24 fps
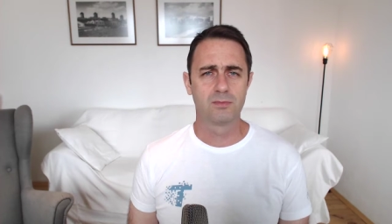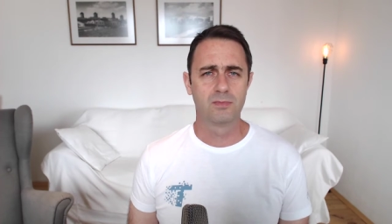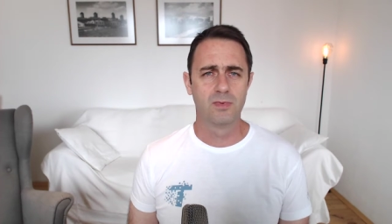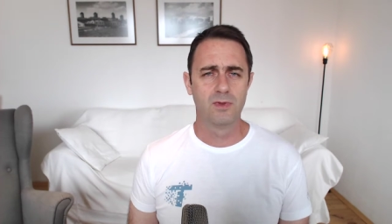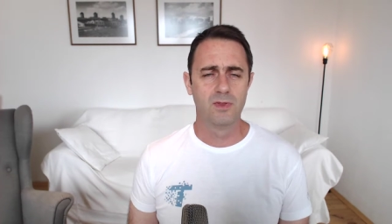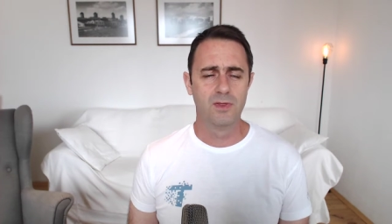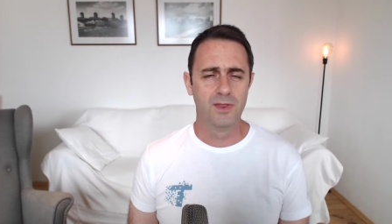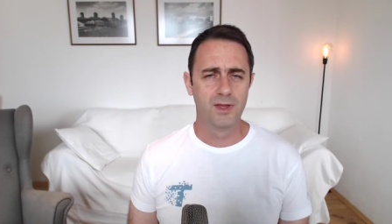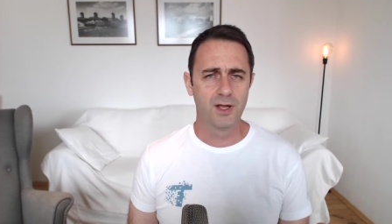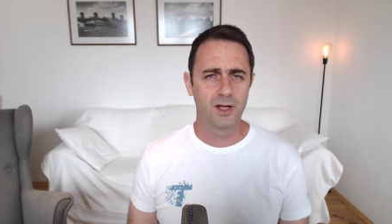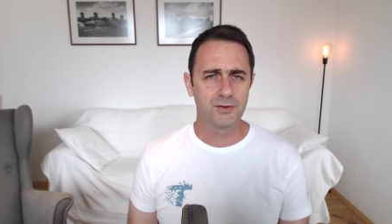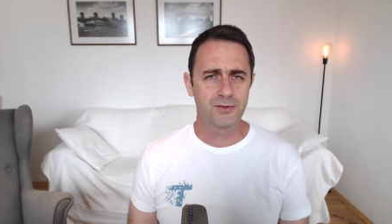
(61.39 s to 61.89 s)

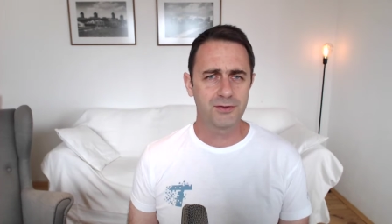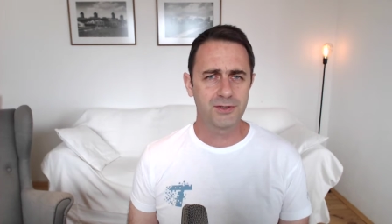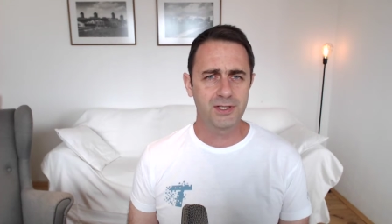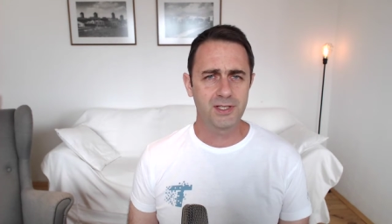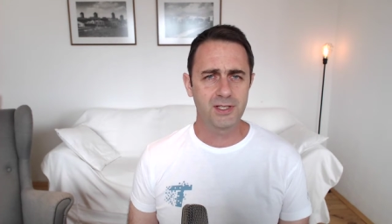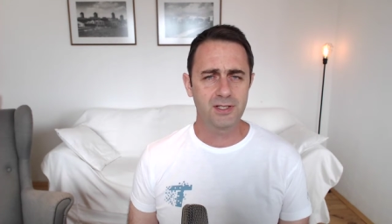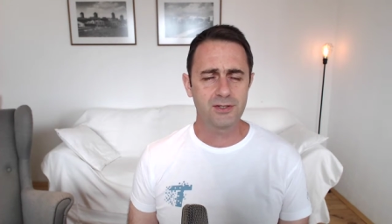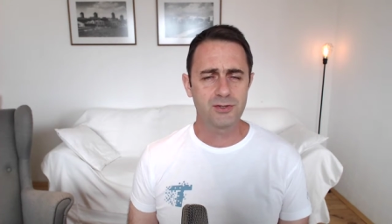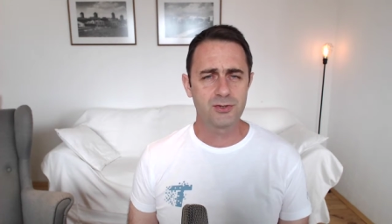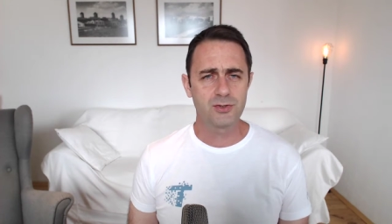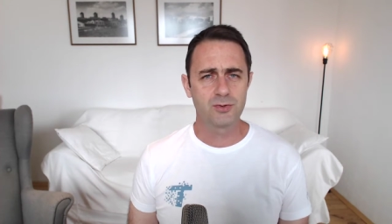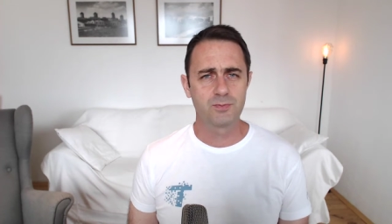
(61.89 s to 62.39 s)

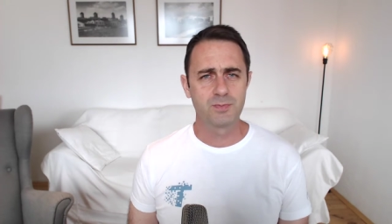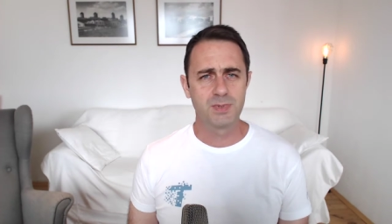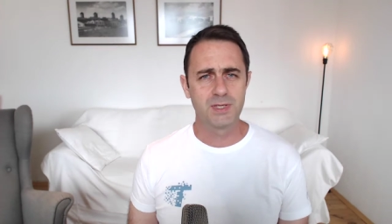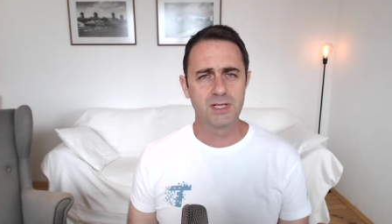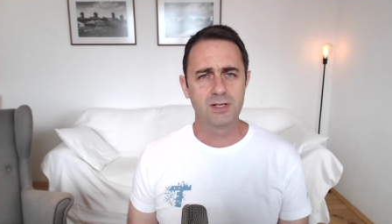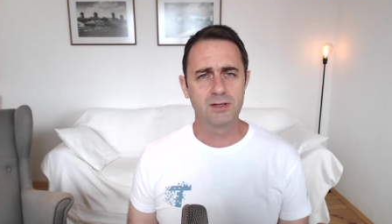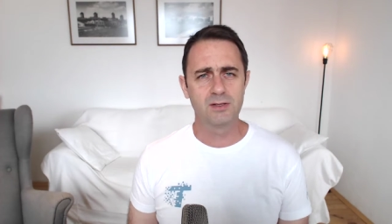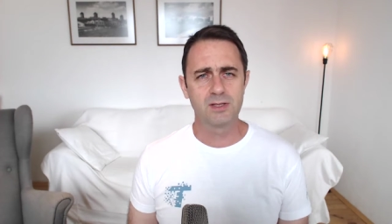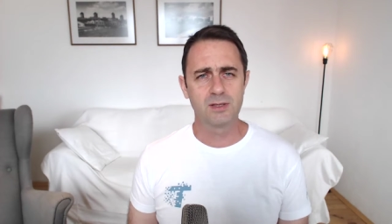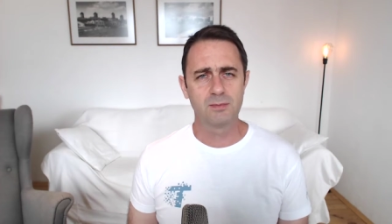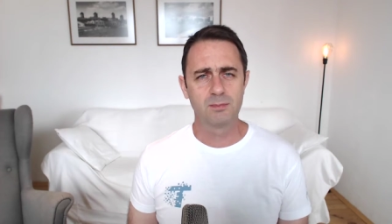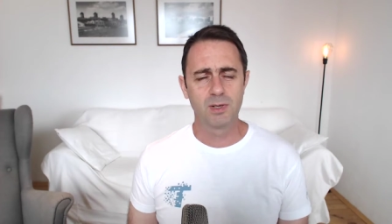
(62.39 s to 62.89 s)
nothing to be
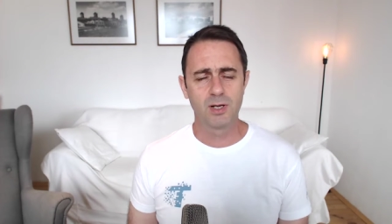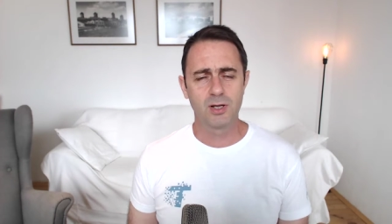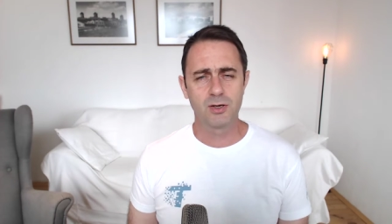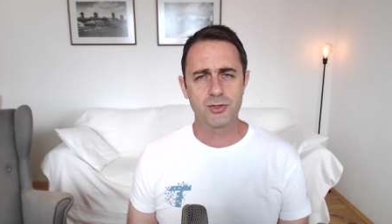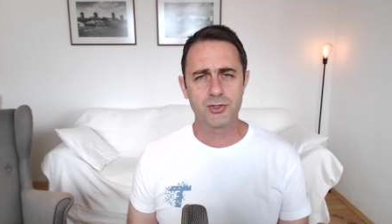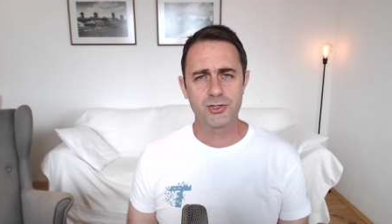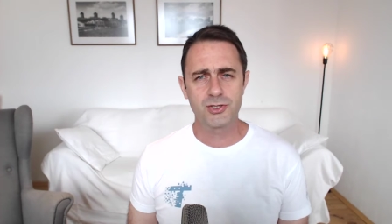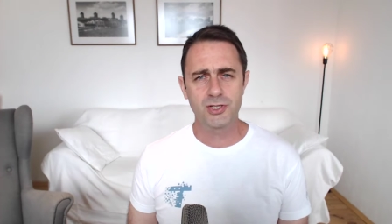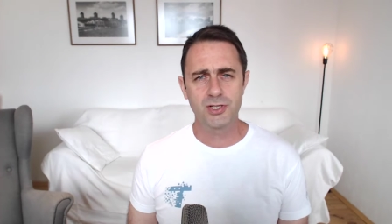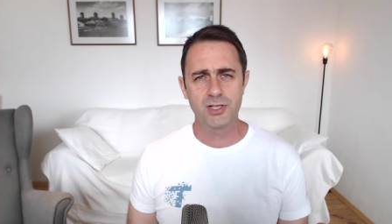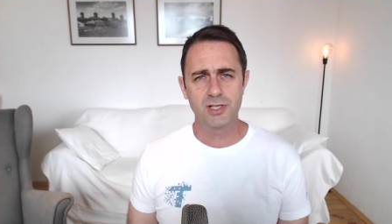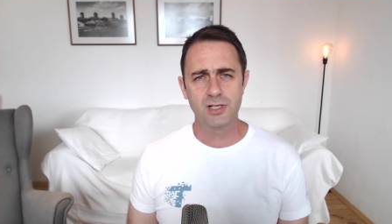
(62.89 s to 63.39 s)
on the
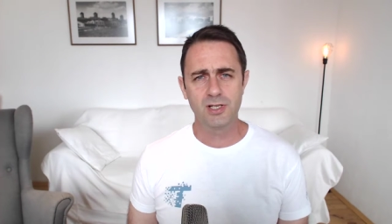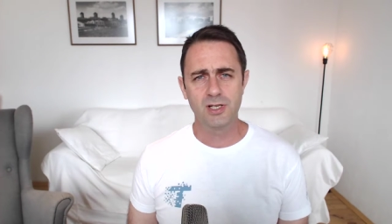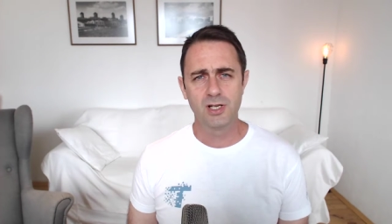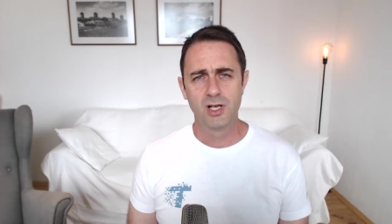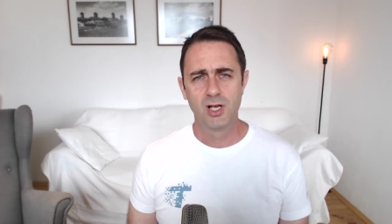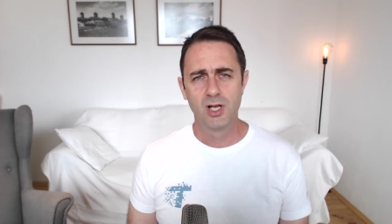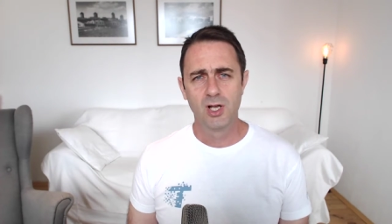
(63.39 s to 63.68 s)
blockchain